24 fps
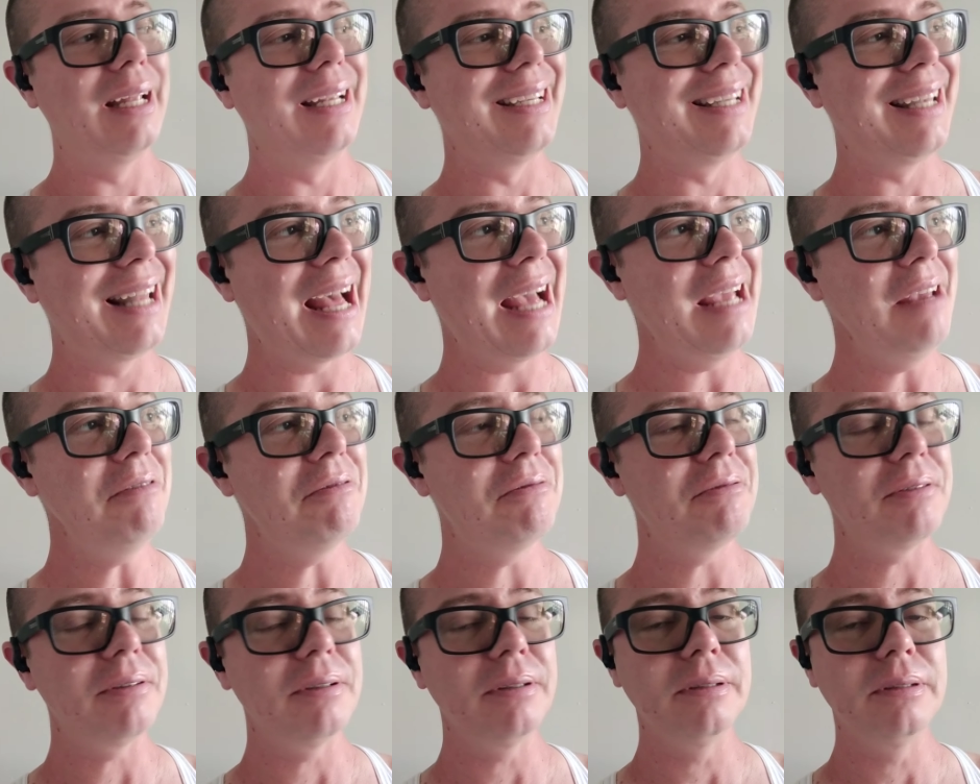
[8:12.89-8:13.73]
Life,
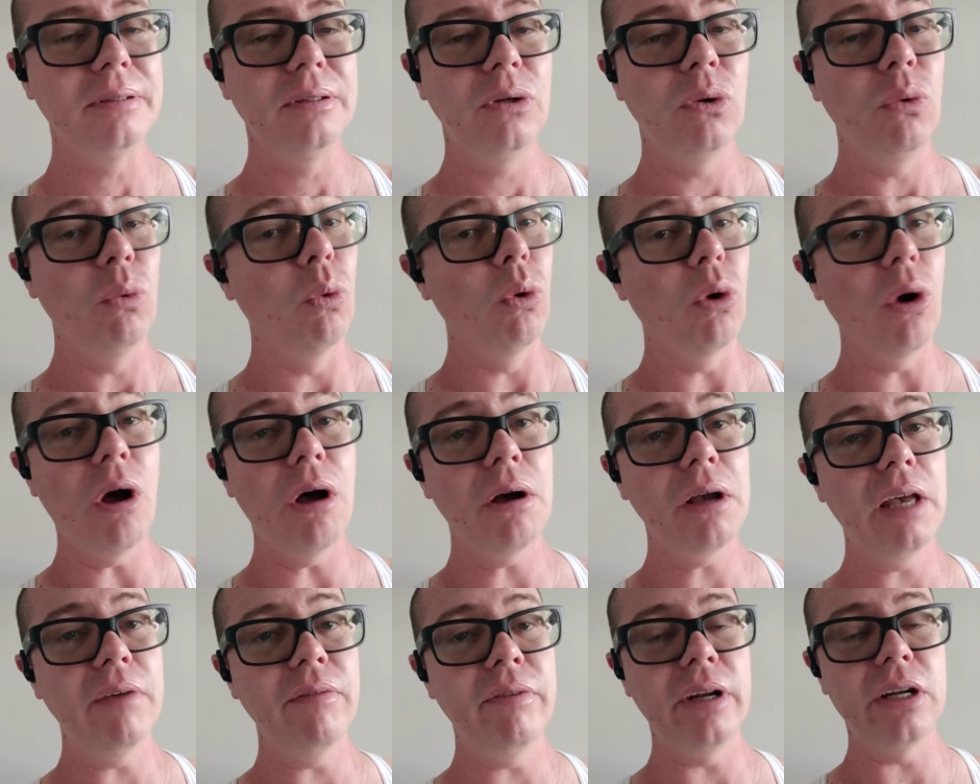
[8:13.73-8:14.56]
we're
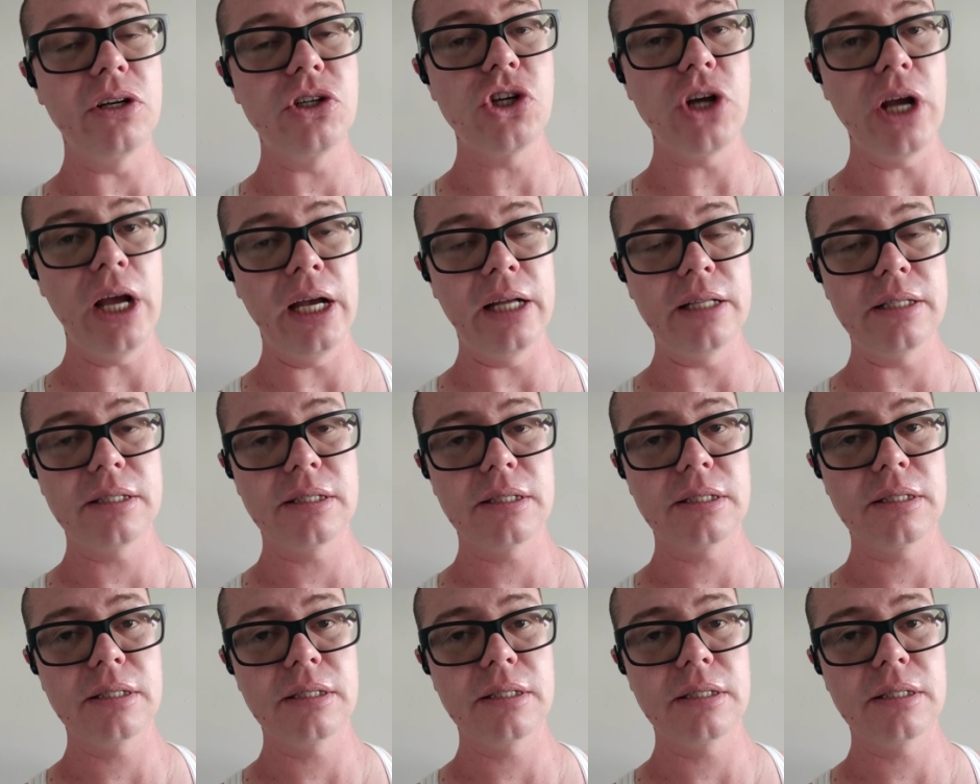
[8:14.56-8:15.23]
all given a chance.